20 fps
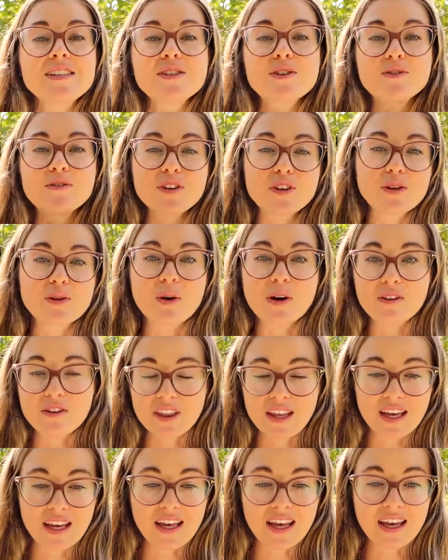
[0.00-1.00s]
So if you are
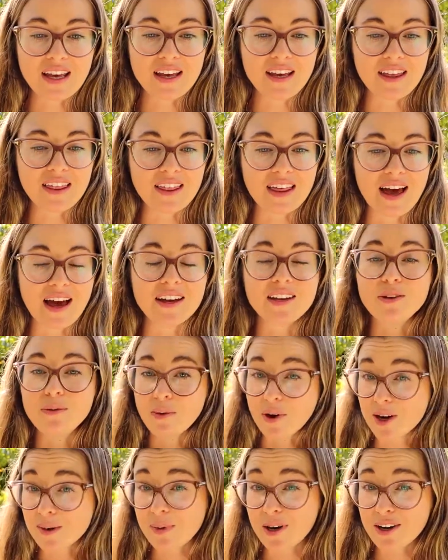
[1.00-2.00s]
thinking that
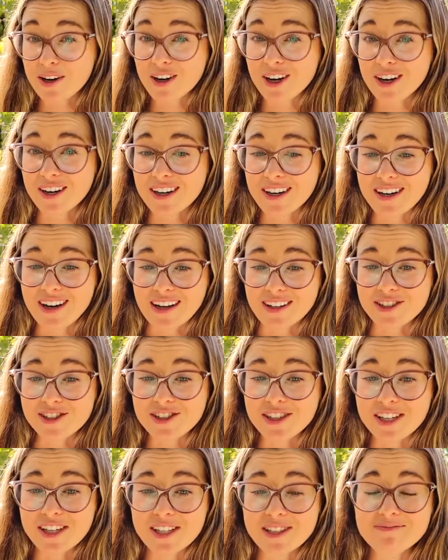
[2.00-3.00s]
you want a better garden
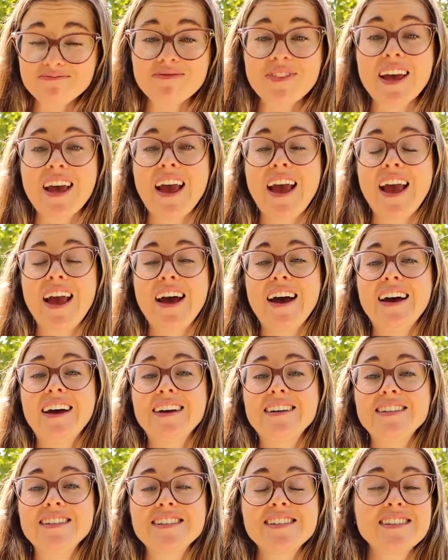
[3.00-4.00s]
next year
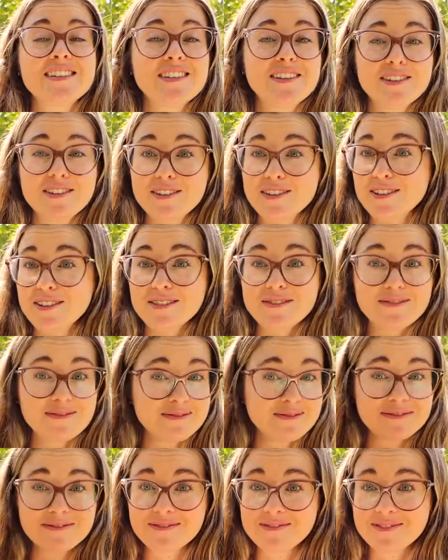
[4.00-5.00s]
and you're
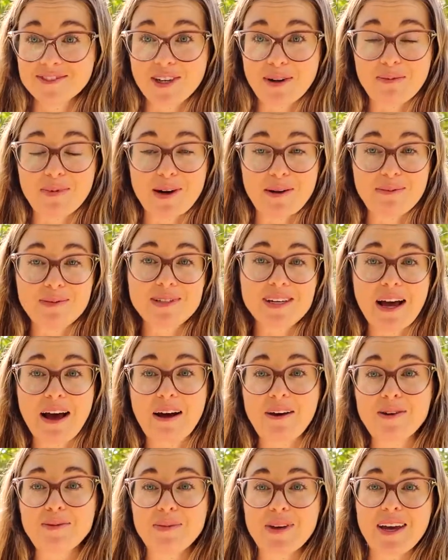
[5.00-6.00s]
jumping up and
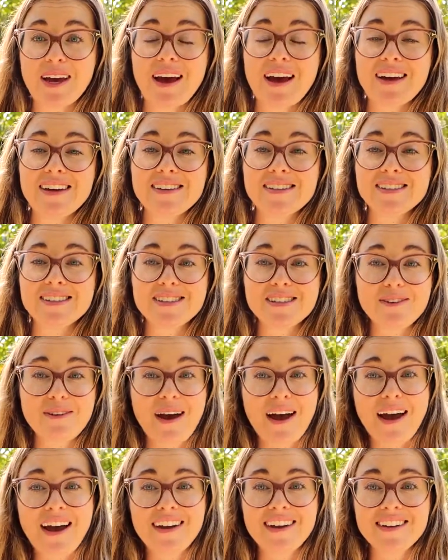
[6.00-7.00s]
down because you
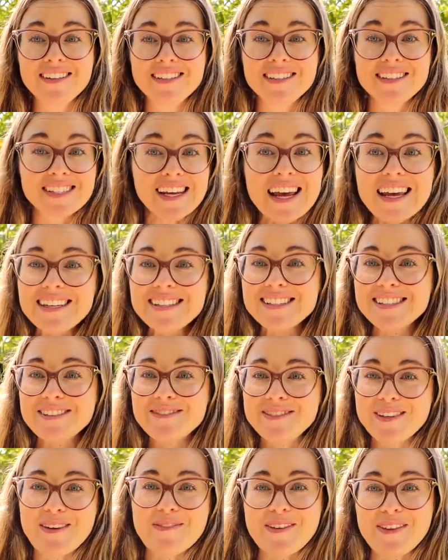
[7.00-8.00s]
had a taste
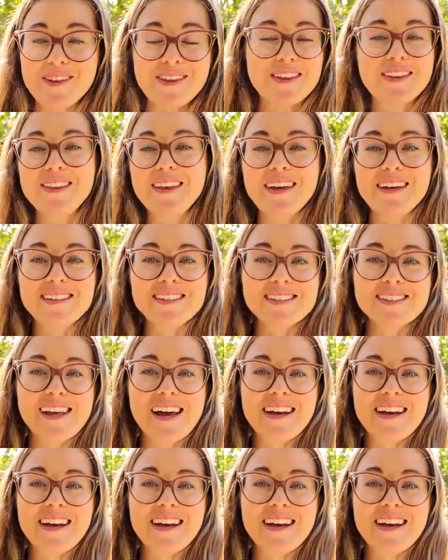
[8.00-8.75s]
of some of the things